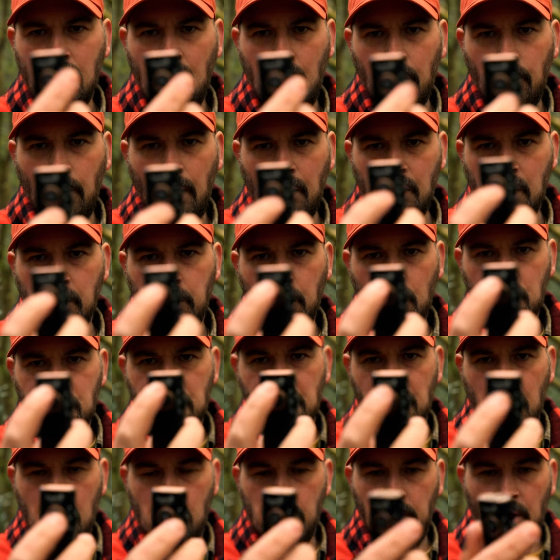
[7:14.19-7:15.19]
around the
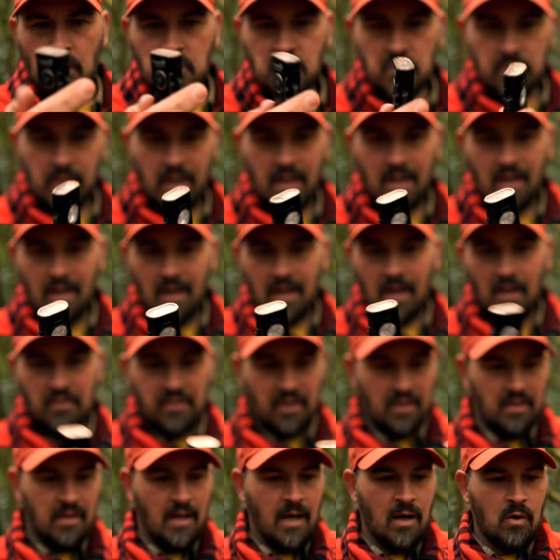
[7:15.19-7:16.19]
button at the bottom here, and I
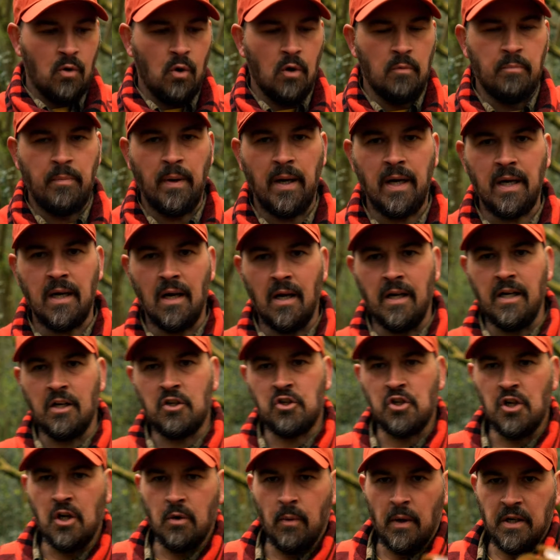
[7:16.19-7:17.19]
think that could be an
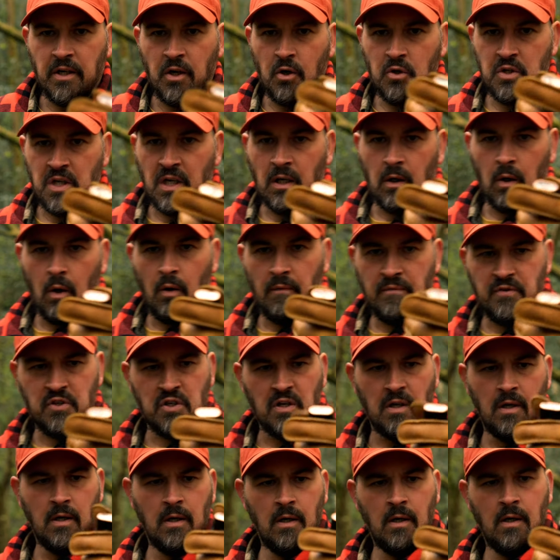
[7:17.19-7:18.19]
issue when using gloves.